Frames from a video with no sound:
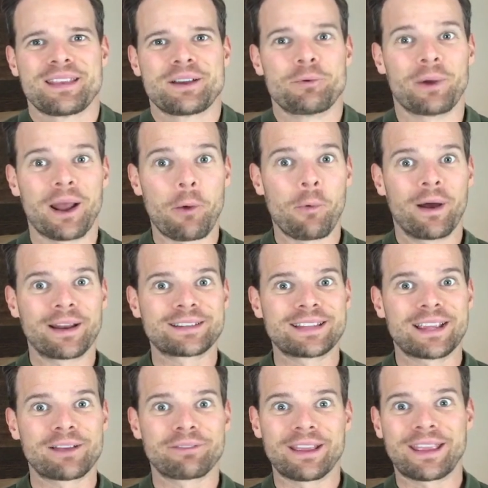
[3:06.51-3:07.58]
When I want to
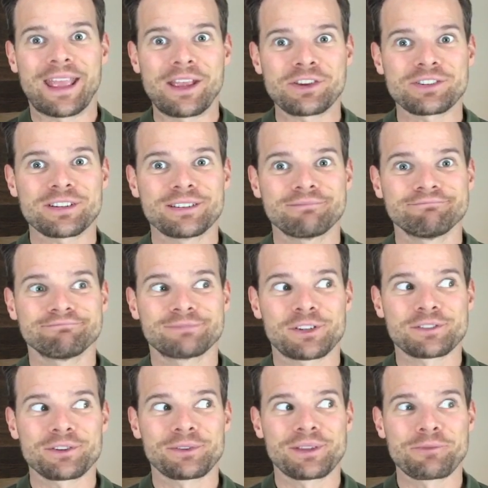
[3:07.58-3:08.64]
take a vacation,
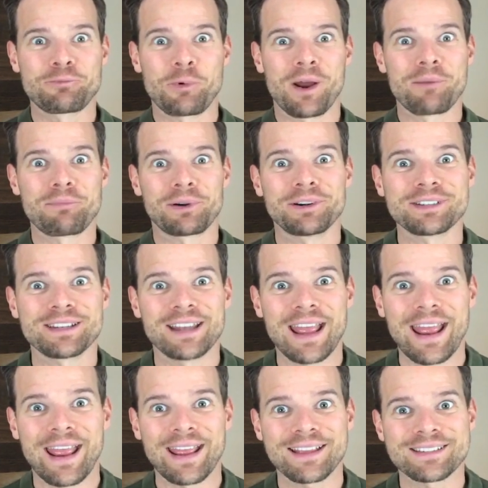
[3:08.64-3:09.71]
there's only one person to
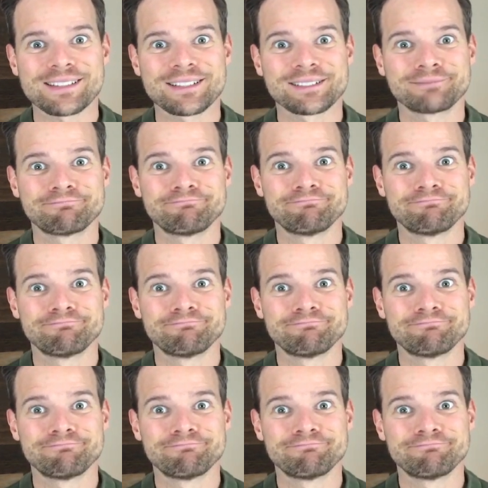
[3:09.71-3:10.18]
ask.